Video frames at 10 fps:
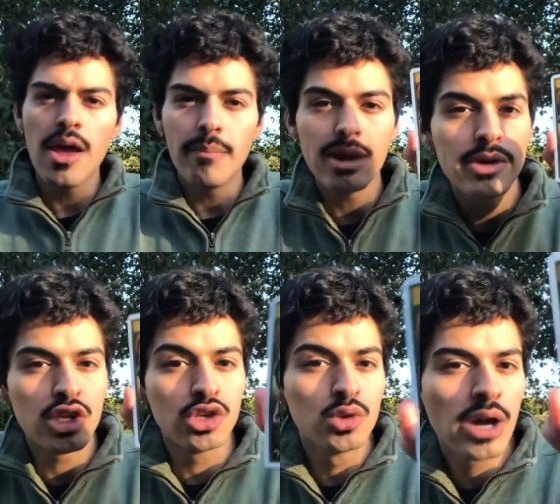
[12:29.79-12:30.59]
maybe
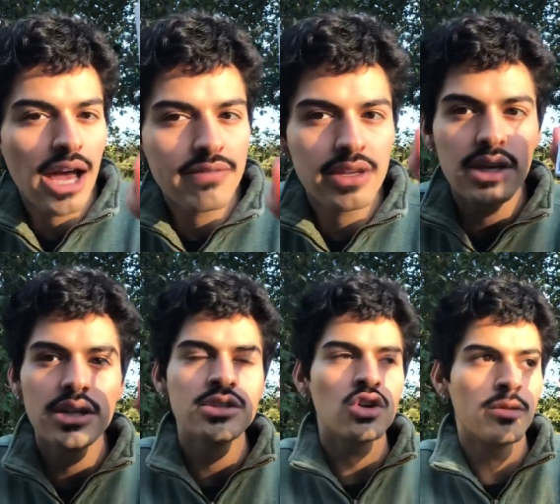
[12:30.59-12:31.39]
you have
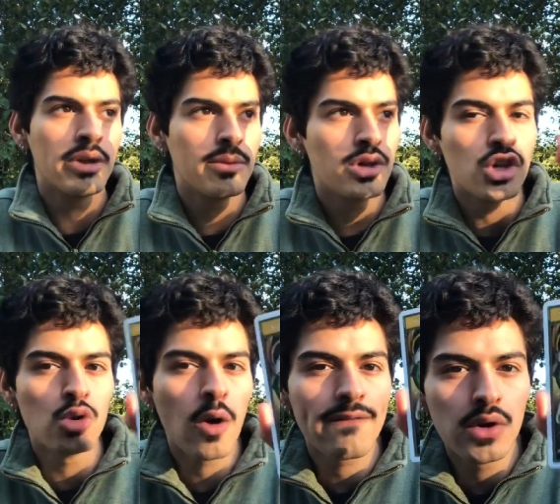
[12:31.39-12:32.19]
kids or maybe
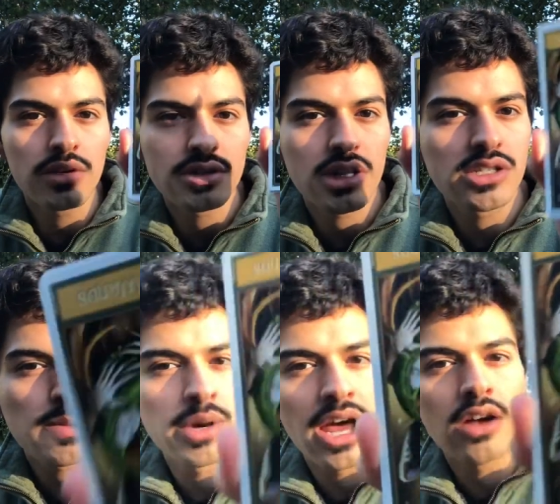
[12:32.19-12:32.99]
you are focused on
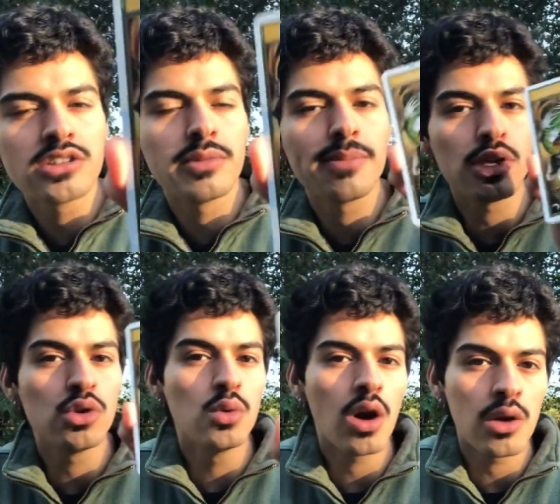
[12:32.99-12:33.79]
someone else maybe
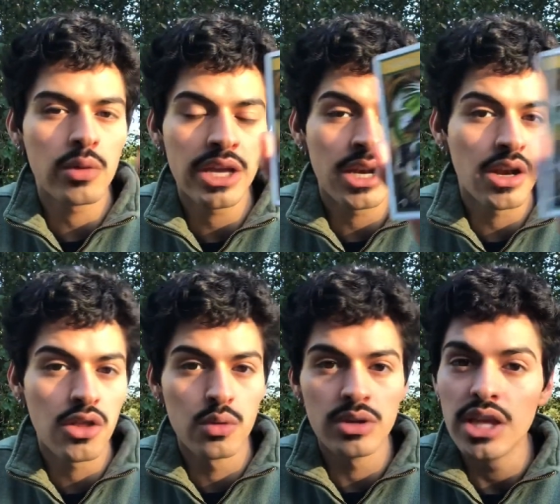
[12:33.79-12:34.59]
you are in
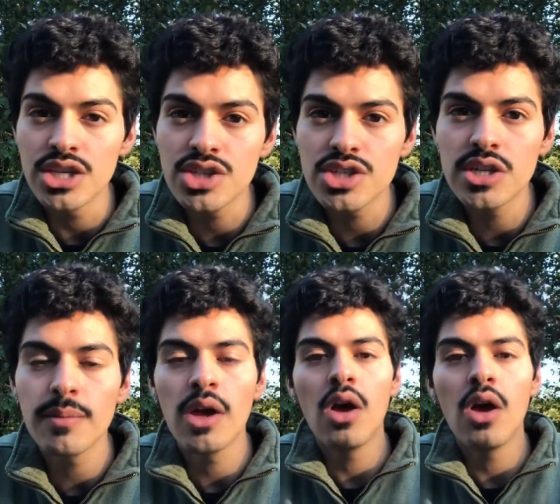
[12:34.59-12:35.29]
another relationship